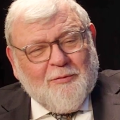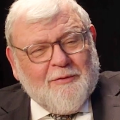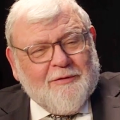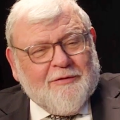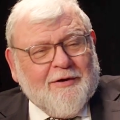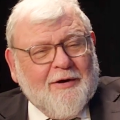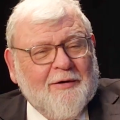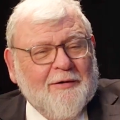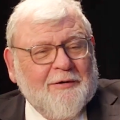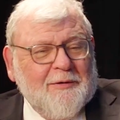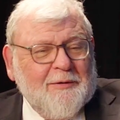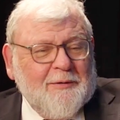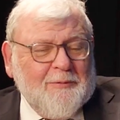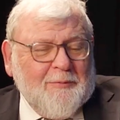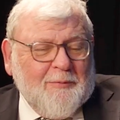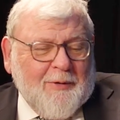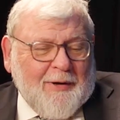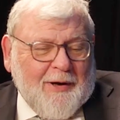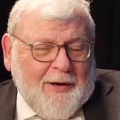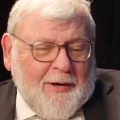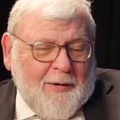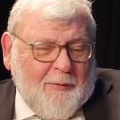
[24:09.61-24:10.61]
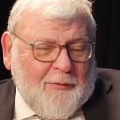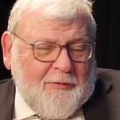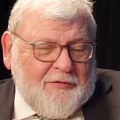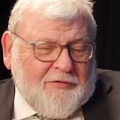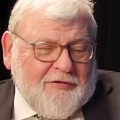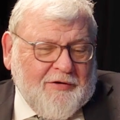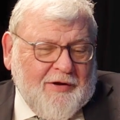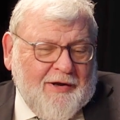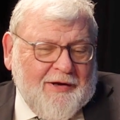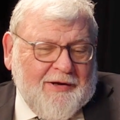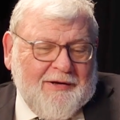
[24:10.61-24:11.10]
tell you what I always
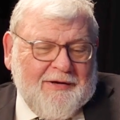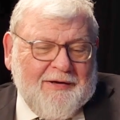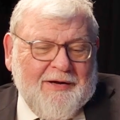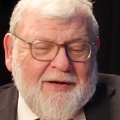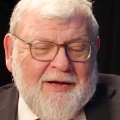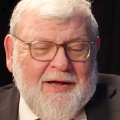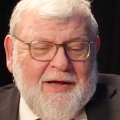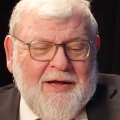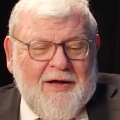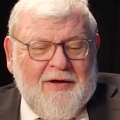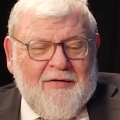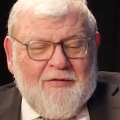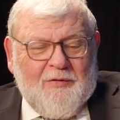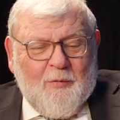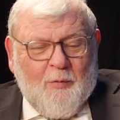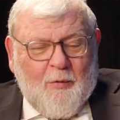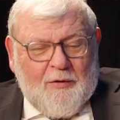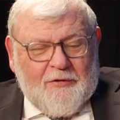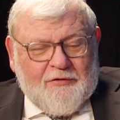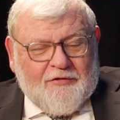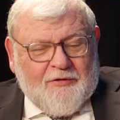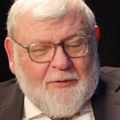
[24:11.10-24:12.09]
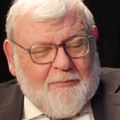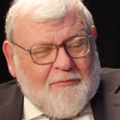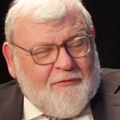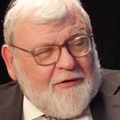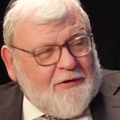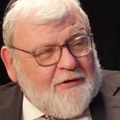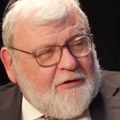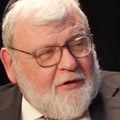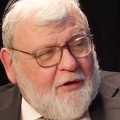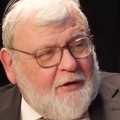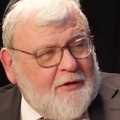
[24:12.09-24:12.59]
say. You want
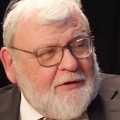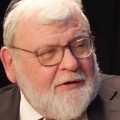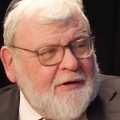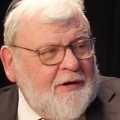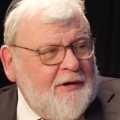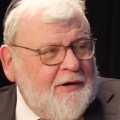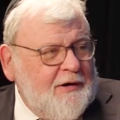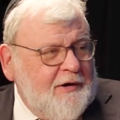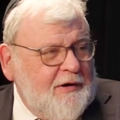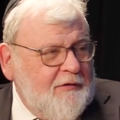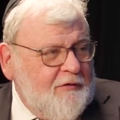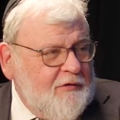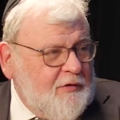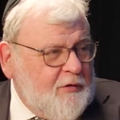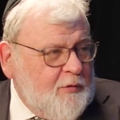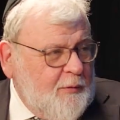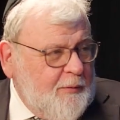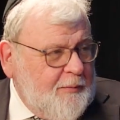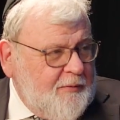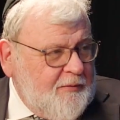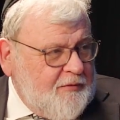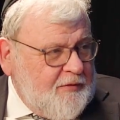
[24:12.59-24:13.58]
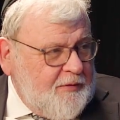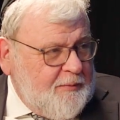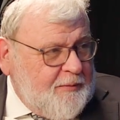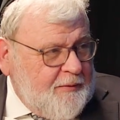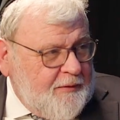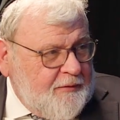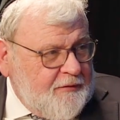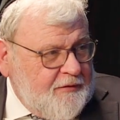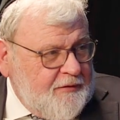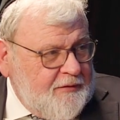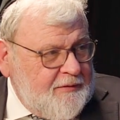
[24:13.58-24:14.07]
something done, give it to a busy
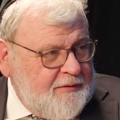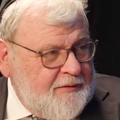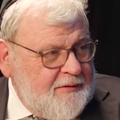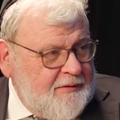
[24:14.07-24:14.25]
person.